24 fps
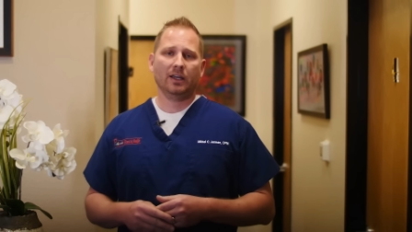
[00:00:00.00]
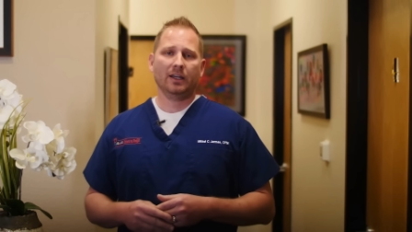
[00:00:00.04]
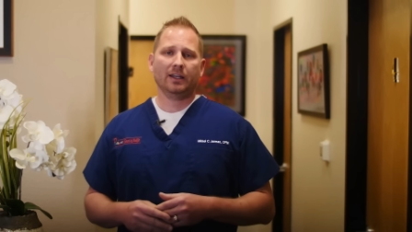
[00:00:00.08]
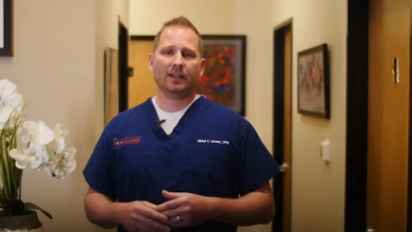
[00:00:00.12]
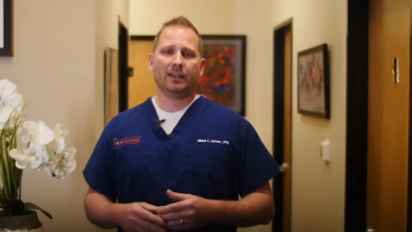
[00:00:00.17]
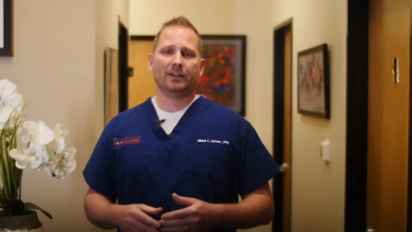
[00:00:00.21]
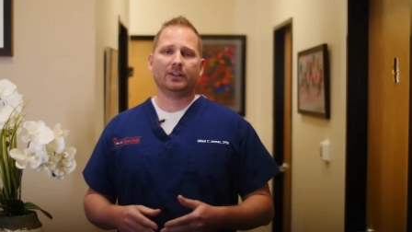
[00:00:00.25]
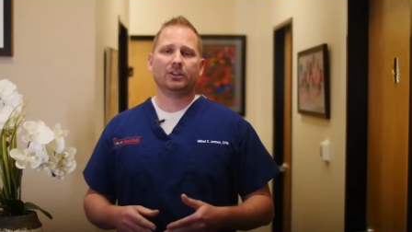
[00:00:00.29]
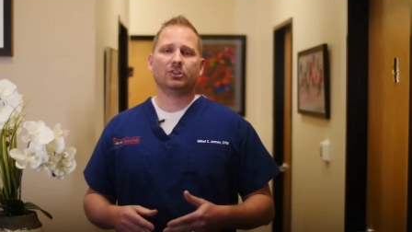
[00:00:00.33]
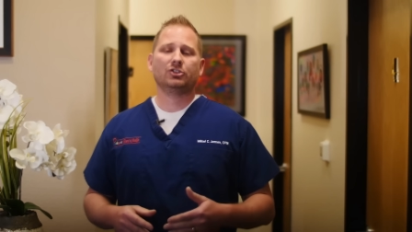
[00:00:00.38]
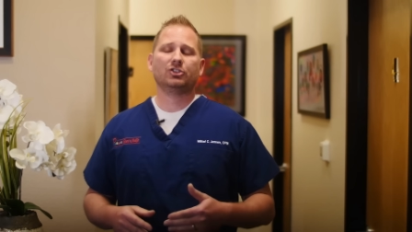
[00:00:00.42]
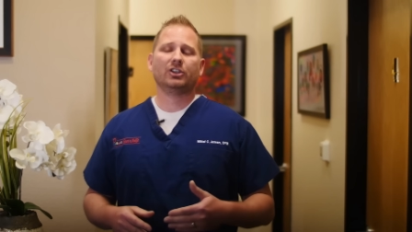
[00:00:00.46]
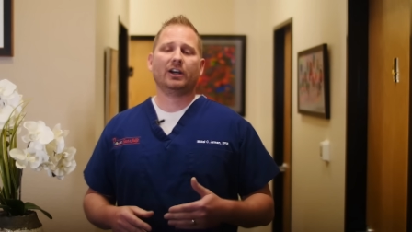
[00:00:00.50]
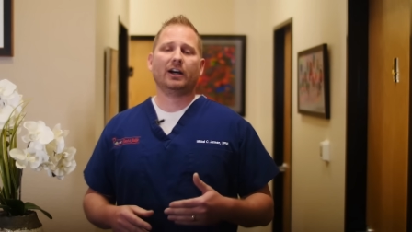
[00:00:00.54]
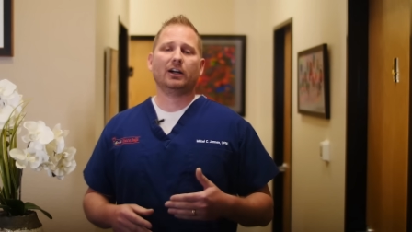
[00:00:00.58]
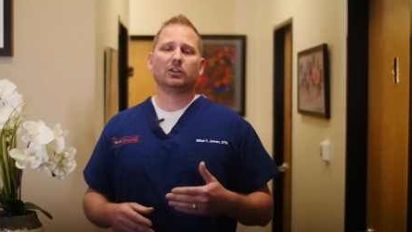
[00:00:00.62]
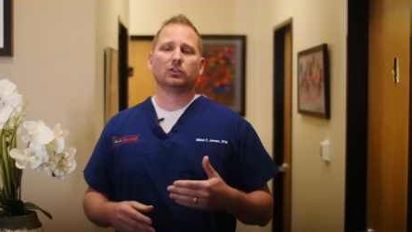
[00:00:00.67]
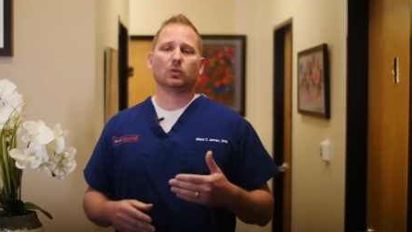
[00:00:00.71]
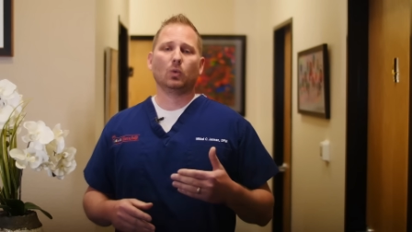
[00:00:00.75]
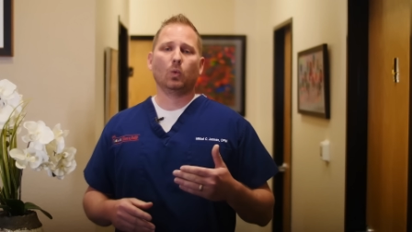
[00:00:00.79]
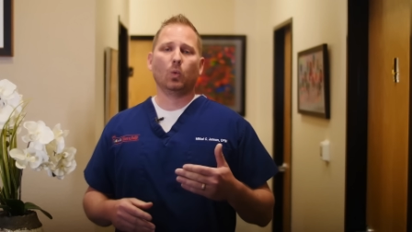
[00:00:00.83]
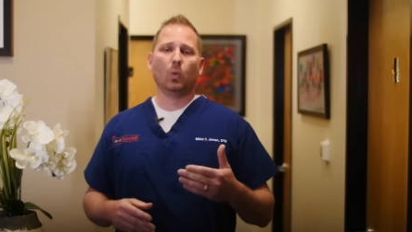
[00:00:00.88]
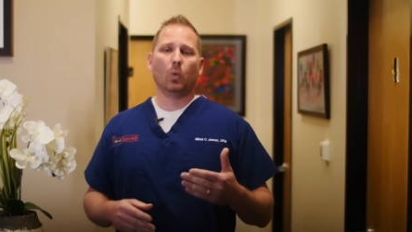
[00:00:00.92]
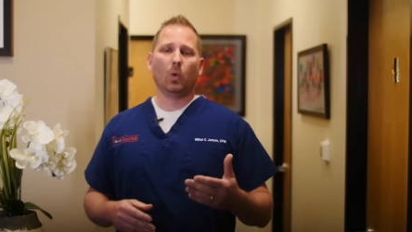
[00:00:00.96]
Can the
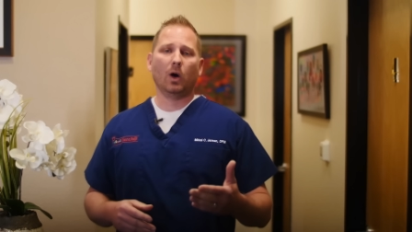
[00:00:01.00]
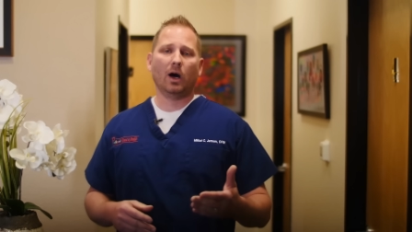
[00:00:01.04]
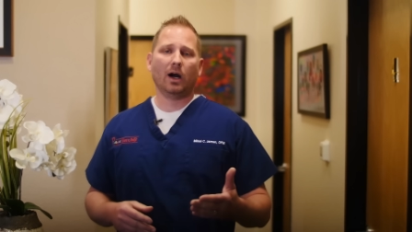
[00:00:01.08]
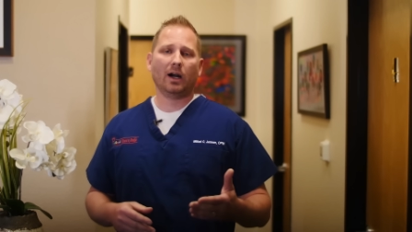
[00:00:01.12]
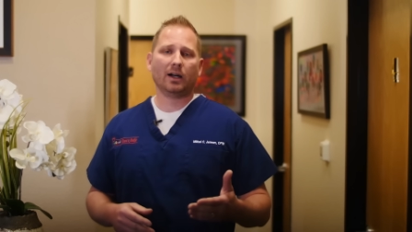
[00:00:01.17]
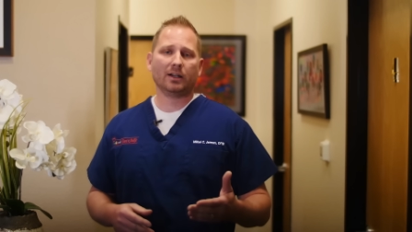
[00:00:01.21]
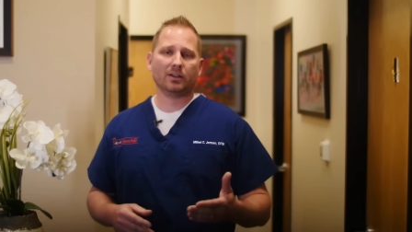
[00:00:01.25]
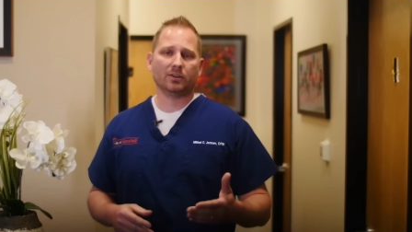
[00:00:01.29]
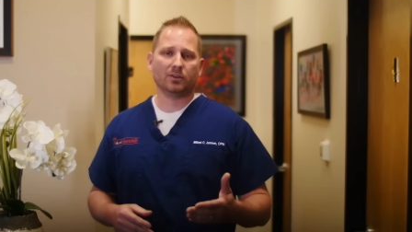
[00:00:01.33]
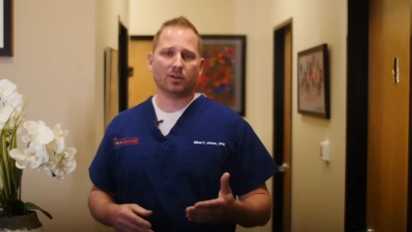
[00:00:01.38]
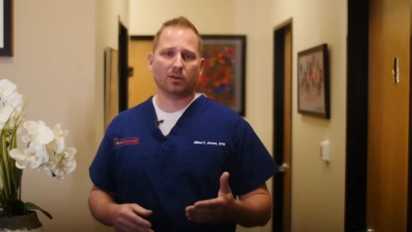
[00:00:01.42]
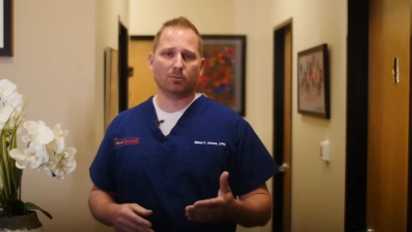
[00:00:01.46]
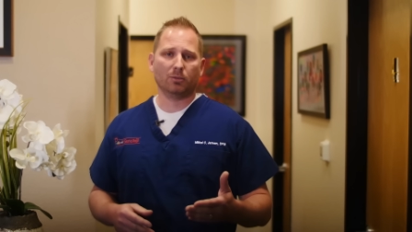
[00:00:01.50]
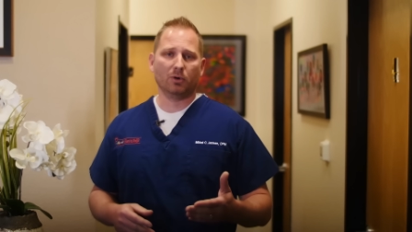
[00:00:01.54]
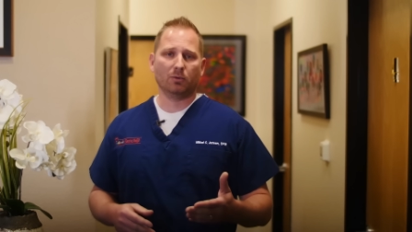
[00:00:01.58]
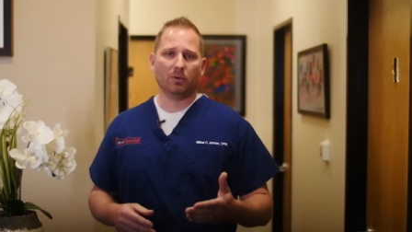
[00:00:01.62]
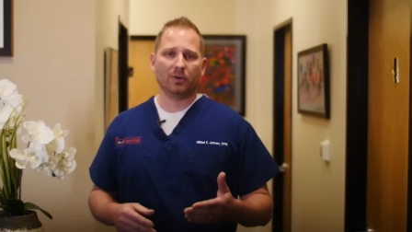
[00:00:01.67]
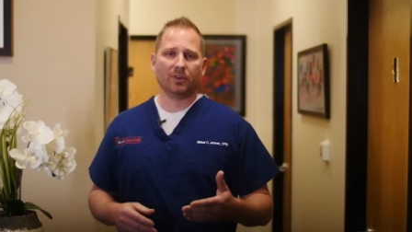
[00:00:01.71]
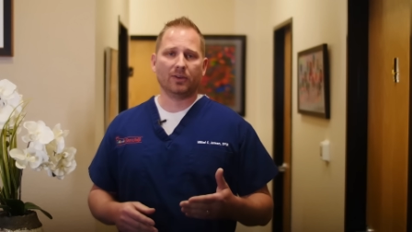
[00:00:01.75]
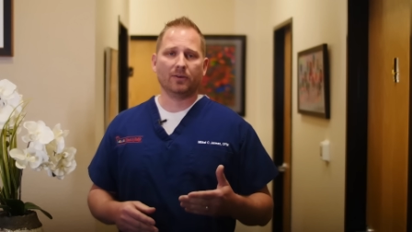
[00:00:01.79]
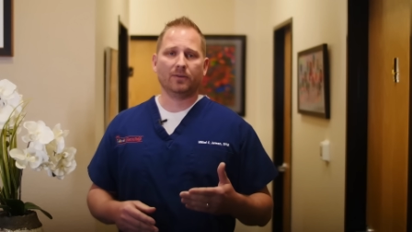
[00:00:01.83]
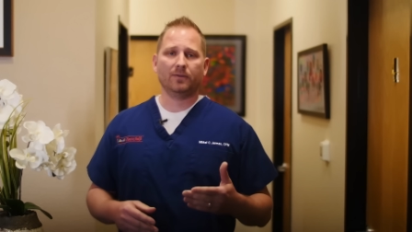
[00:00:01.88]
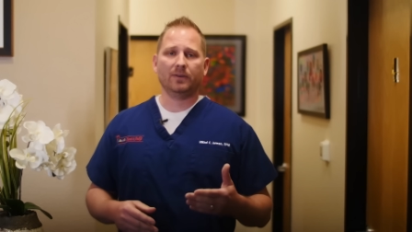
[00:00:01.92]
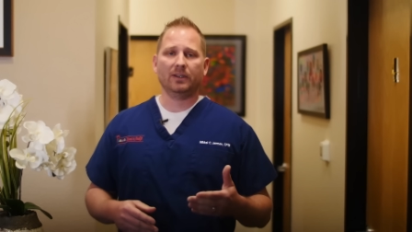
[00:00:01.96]
child walk normal
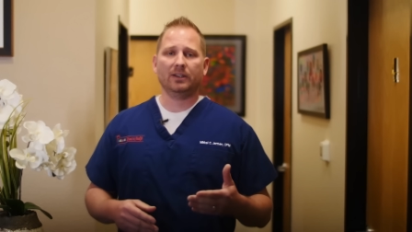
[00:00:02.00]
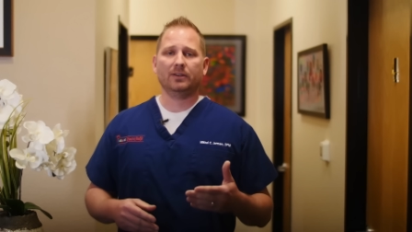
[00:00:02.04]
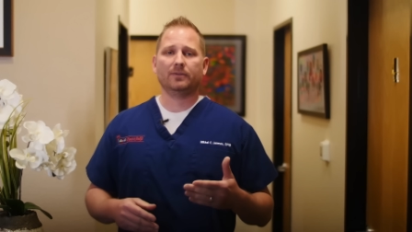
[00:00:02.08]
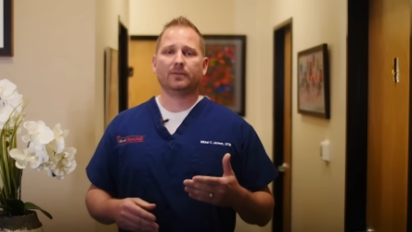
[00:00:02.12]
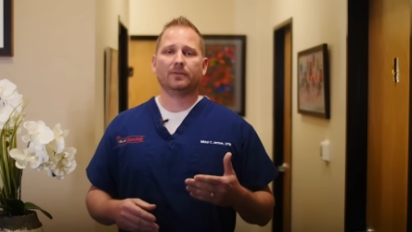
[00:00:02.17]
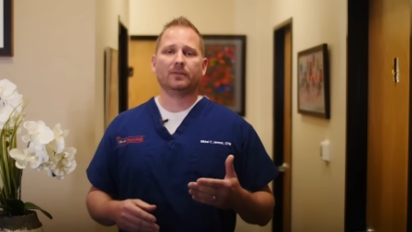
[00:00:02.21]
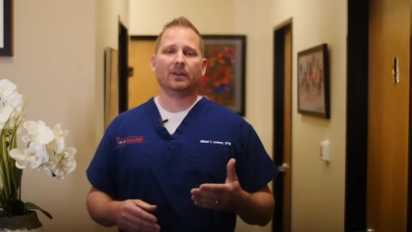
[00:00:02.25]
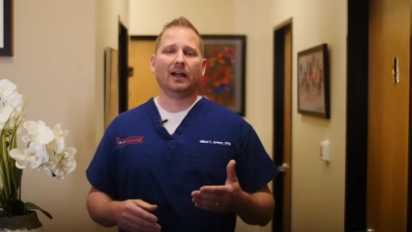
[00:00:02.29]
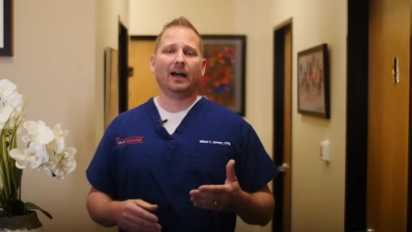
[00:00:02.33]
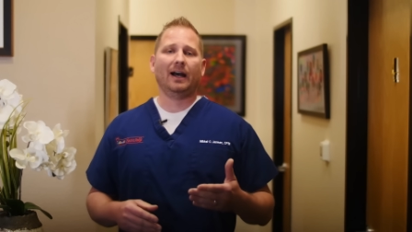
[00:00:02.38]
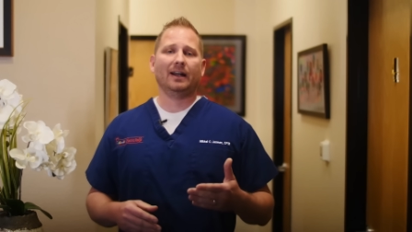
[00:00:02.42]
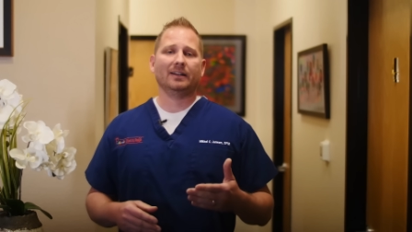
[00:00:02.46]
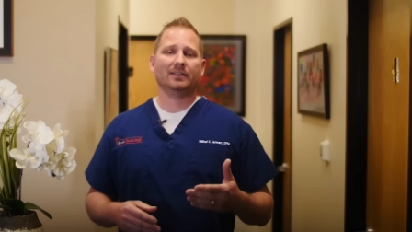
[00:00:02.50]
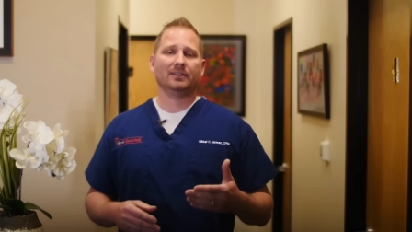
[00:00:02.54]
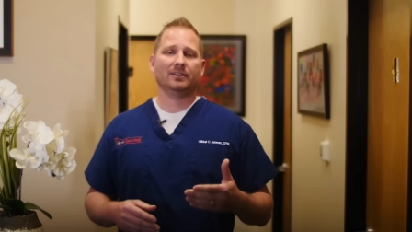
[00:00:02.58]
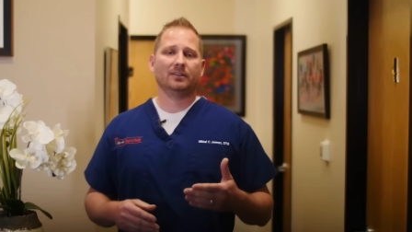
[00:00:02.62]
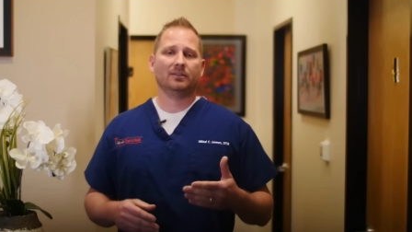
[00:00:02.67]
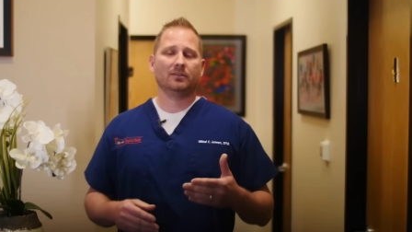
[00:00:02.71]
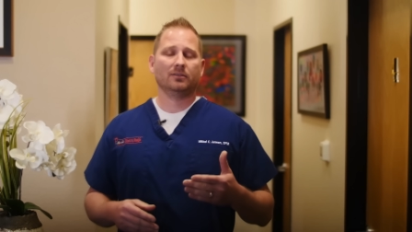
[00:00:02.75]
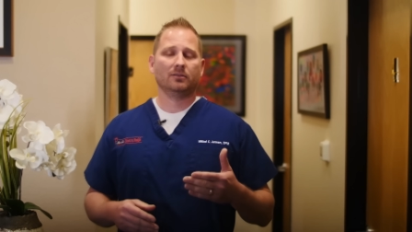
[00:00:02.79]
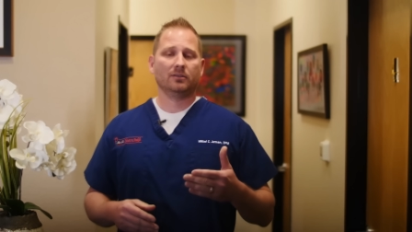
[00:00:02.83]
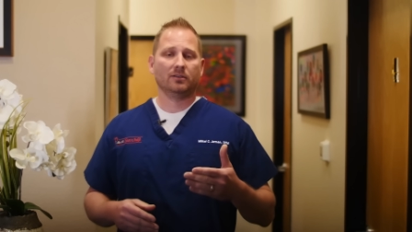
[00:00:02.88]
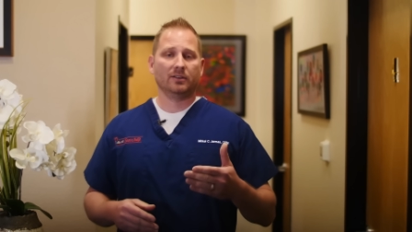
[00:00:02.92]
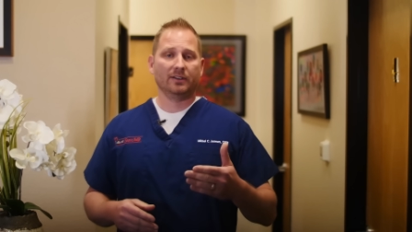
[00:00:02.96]
with the feet flat
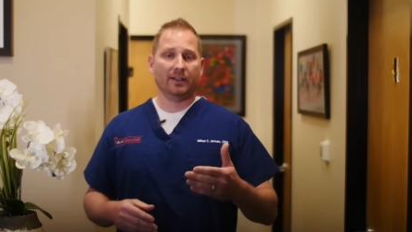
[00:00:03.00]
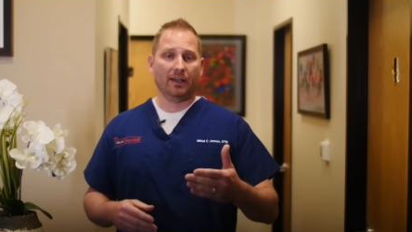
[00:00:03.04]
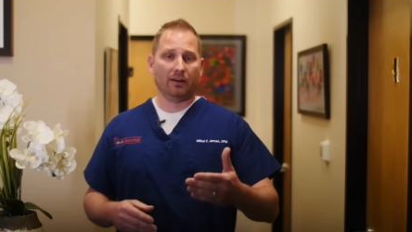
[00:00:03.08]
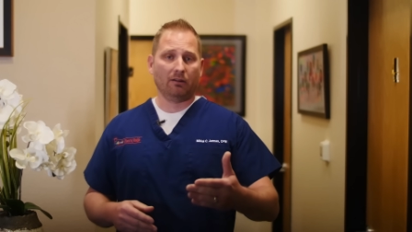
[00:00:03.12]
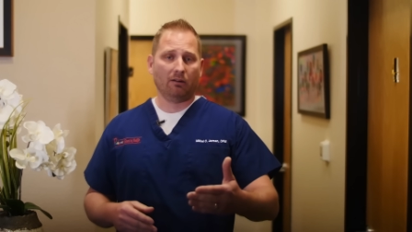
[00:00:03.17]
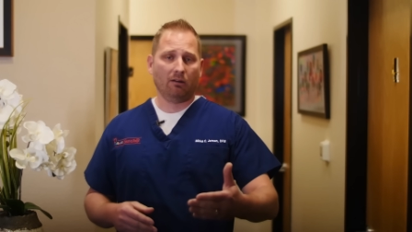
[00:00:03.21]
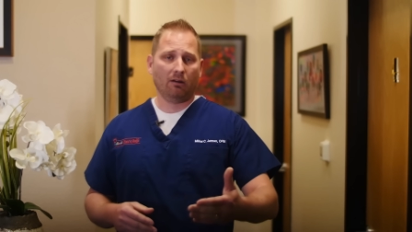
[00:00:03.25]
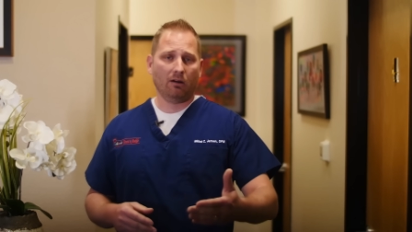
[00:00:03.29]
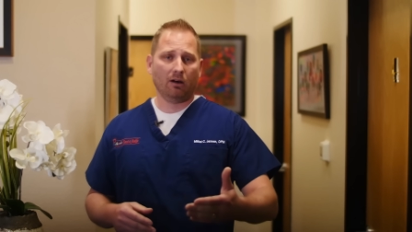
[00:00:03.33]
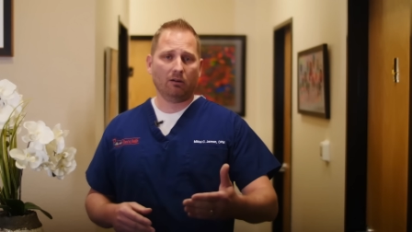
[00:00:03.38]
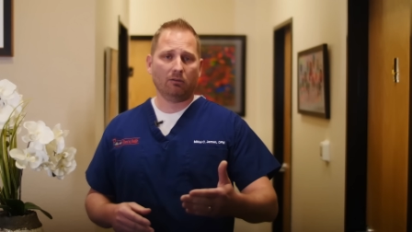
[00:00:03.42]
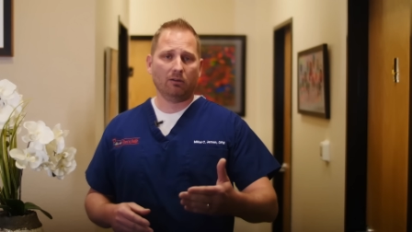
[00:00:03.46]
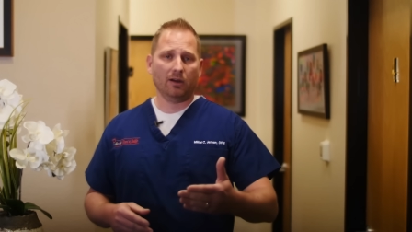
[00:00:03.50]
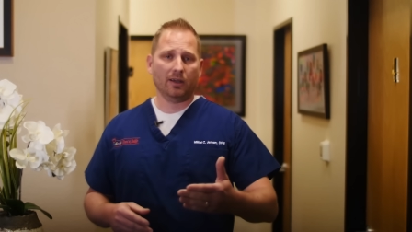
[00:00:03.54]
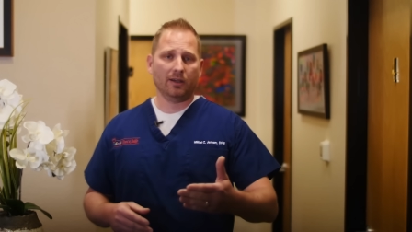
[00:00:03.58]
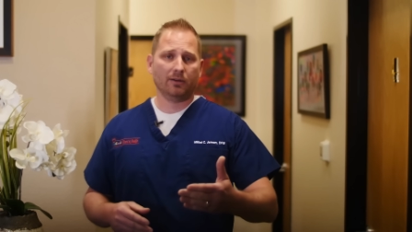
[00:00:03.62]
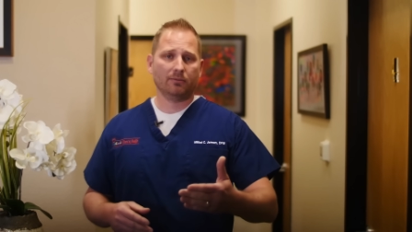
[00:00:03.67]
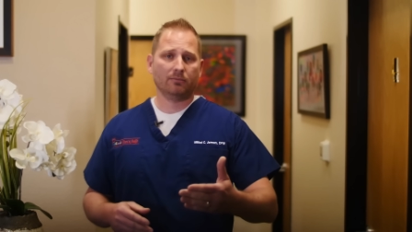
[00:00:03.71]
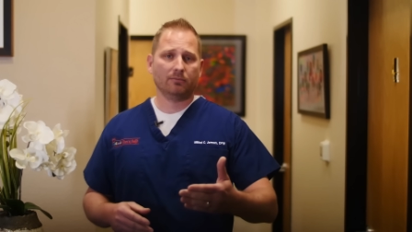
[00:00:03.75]
down a hallway?